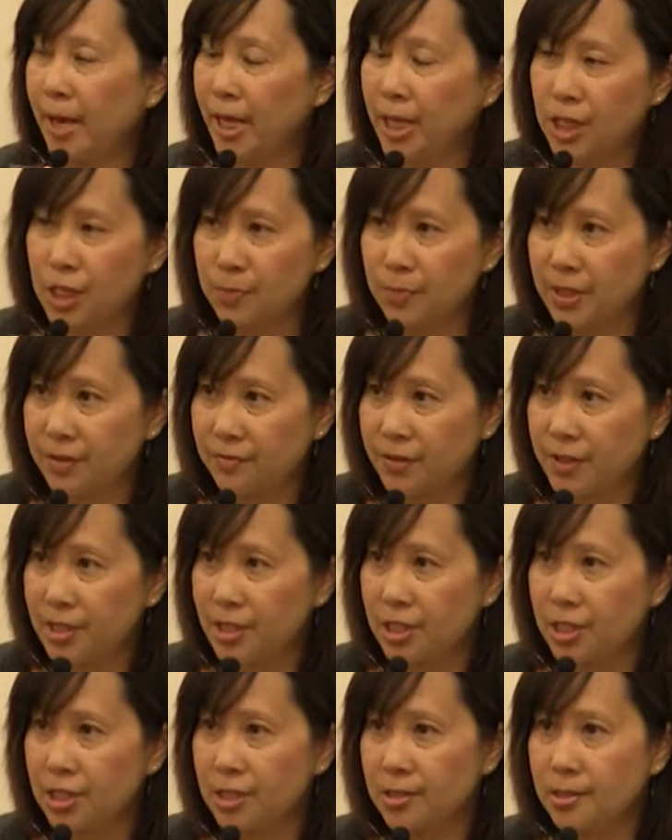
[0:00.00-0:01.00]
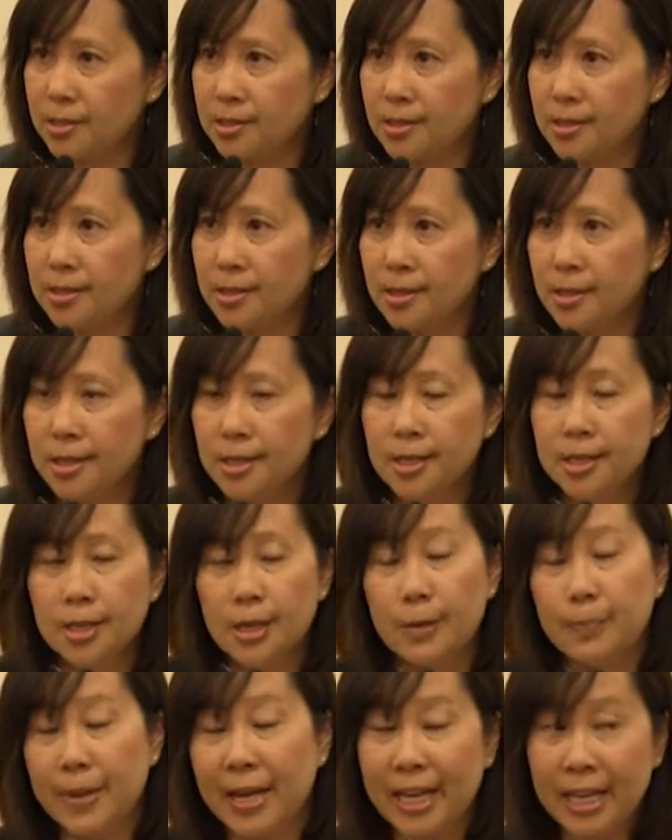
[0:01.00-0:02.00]
management physicians,
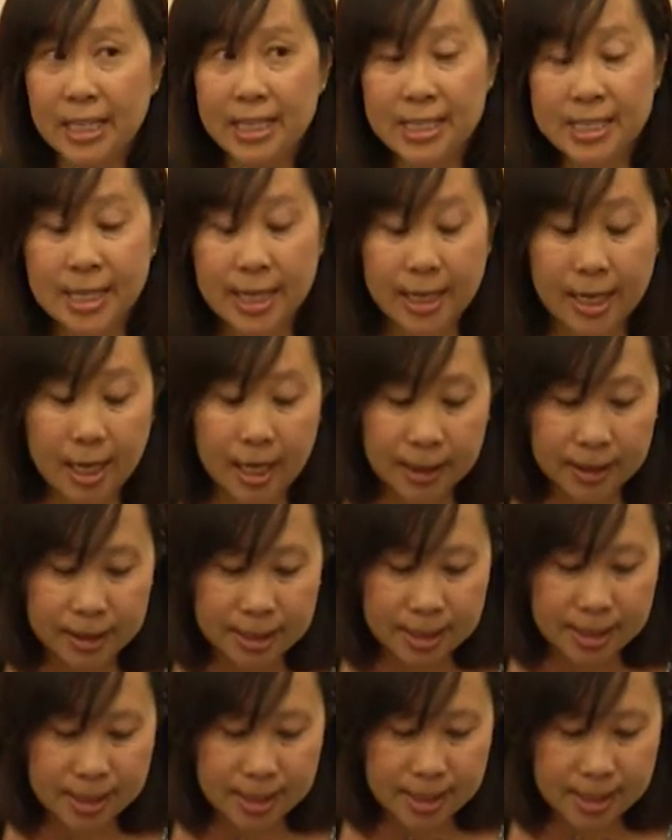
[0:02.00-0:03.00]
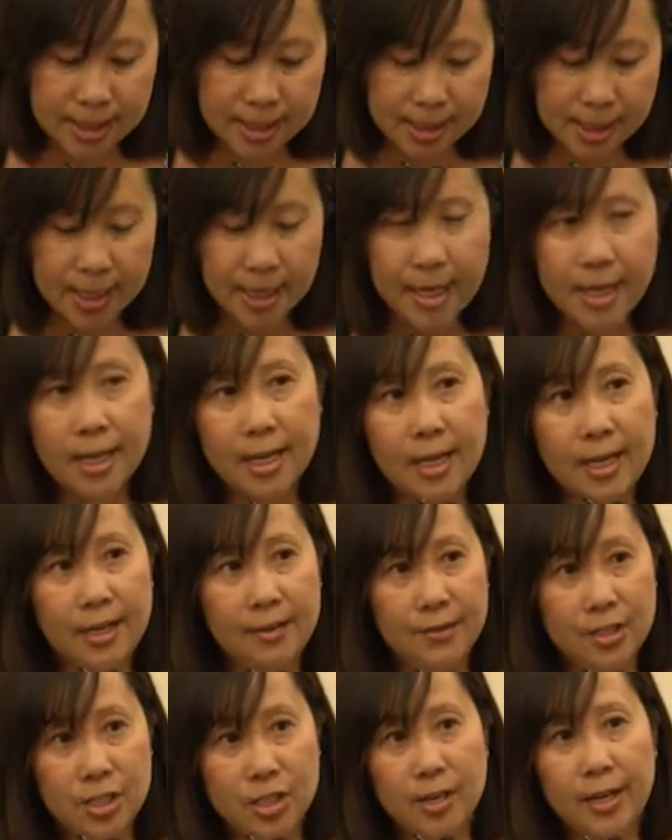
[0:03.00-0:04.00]
a pain psychologist, and I
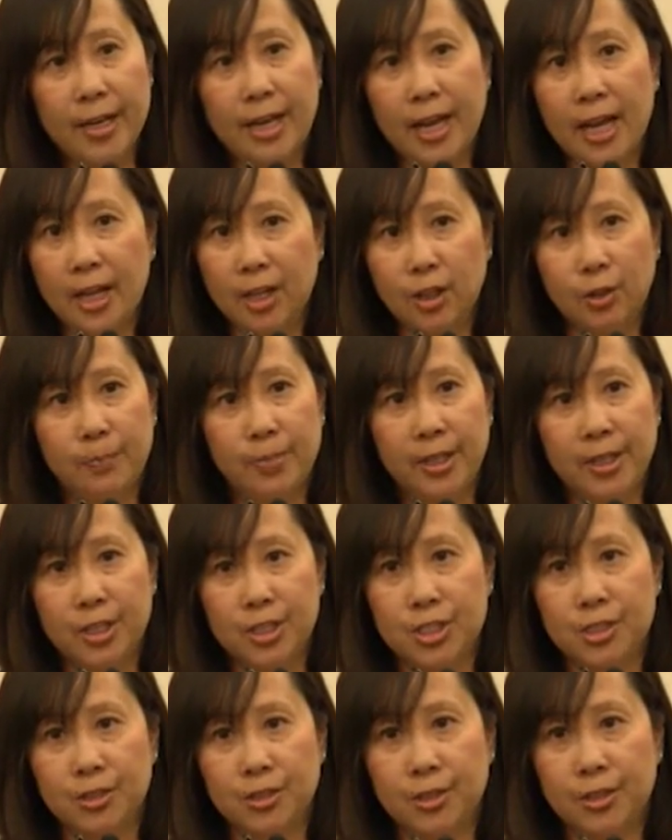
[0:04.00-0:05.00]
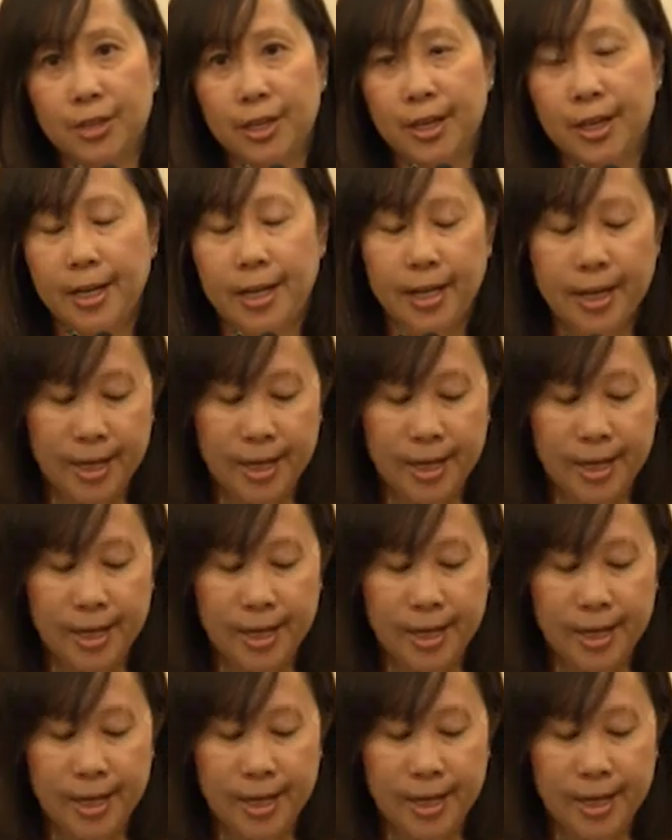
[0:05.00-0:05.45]
even tried acupuncture.